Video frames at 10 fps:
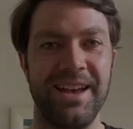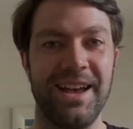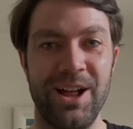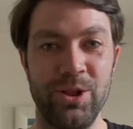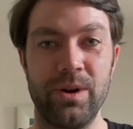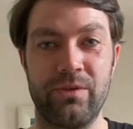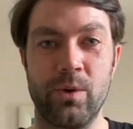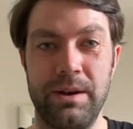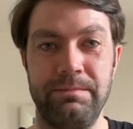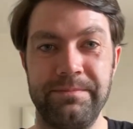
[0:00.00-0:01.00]
Hello
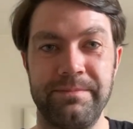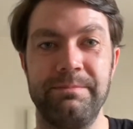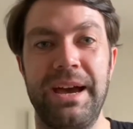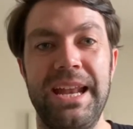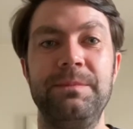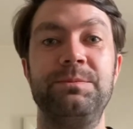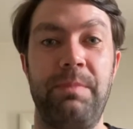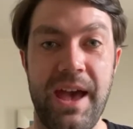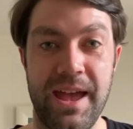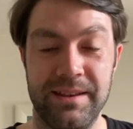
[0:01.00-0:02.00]
everyone, my name is
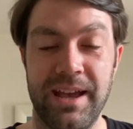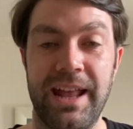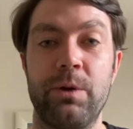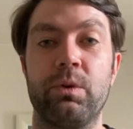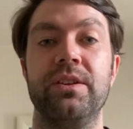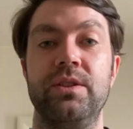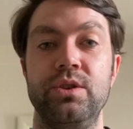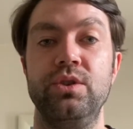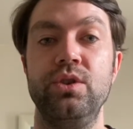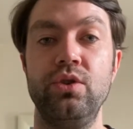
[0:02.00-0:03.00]
Ben and I work at the
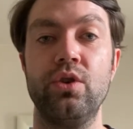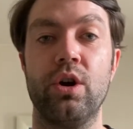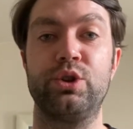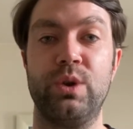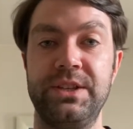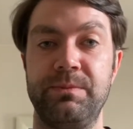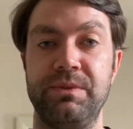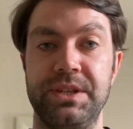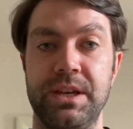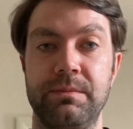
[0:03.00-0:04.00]
New York Transit
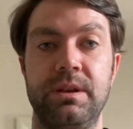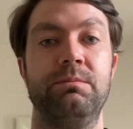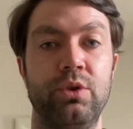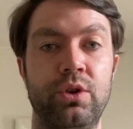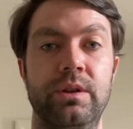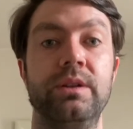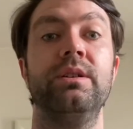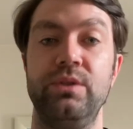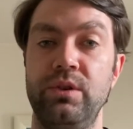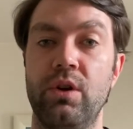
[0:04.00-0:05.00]
Museum in Brooklyn,
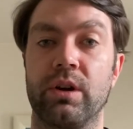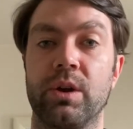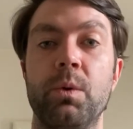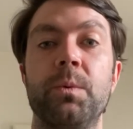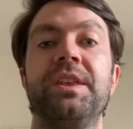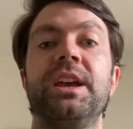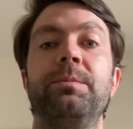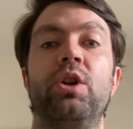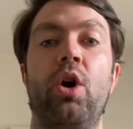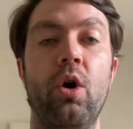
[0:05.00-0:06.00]
New York, where we think
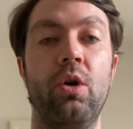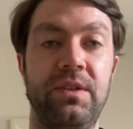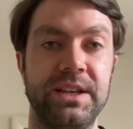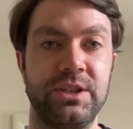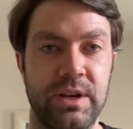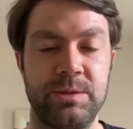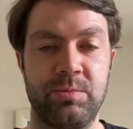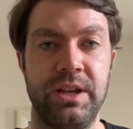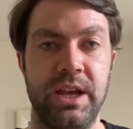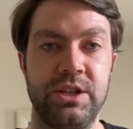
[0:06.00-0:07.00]
about all things
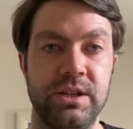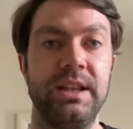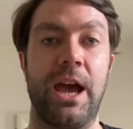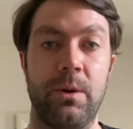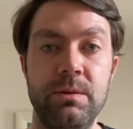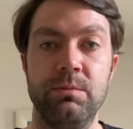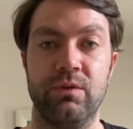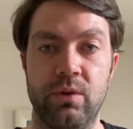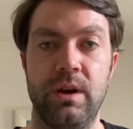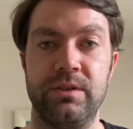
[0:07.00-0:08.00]
transportation and how we move
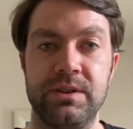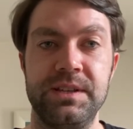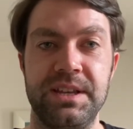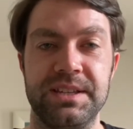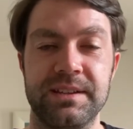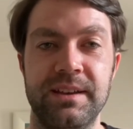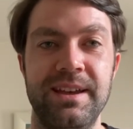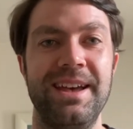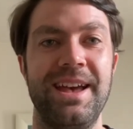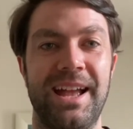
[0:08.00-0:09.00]
around our cities.
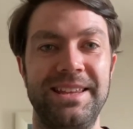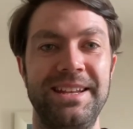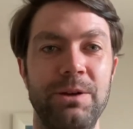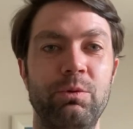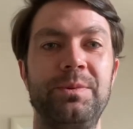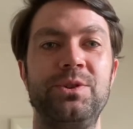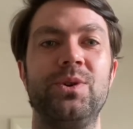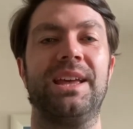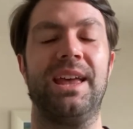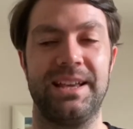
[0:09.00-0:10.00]
And today we'll be
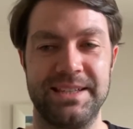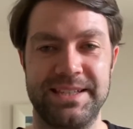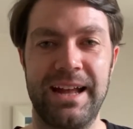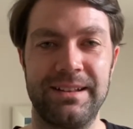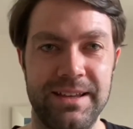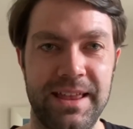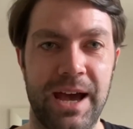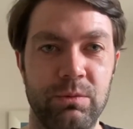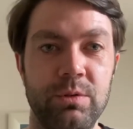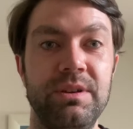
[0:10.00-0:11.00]
doing exactly that.
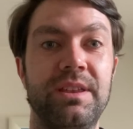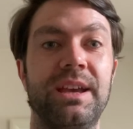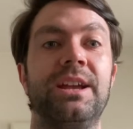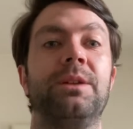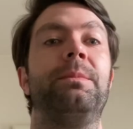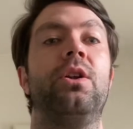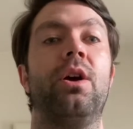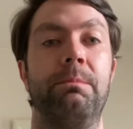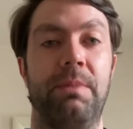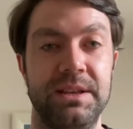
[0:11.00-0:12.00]
We'll be thinking about our
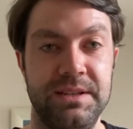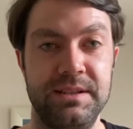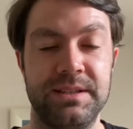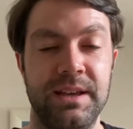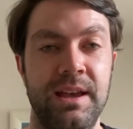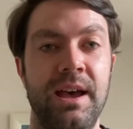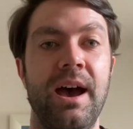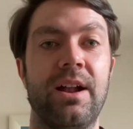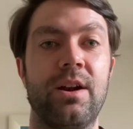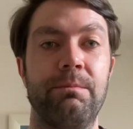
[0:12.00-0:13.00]
buses
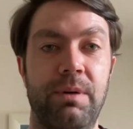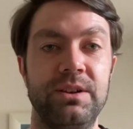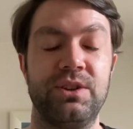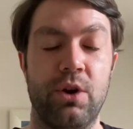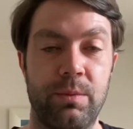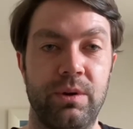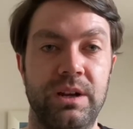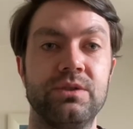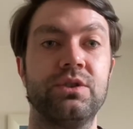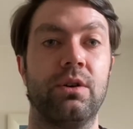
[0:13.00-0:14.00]
and our bus
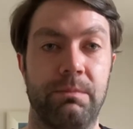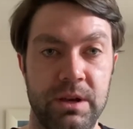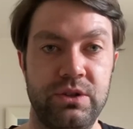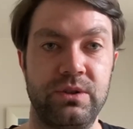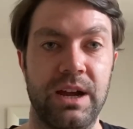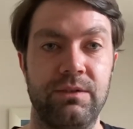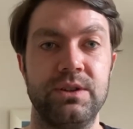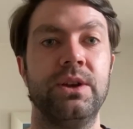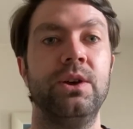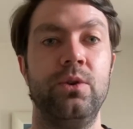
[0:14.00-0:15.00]
operators or bus
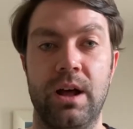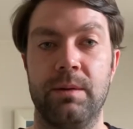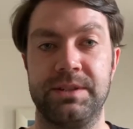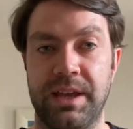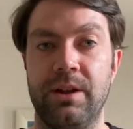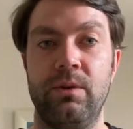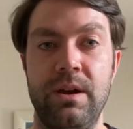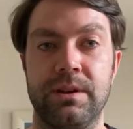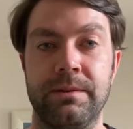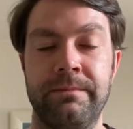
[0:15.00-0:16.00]
drivers who help us get around.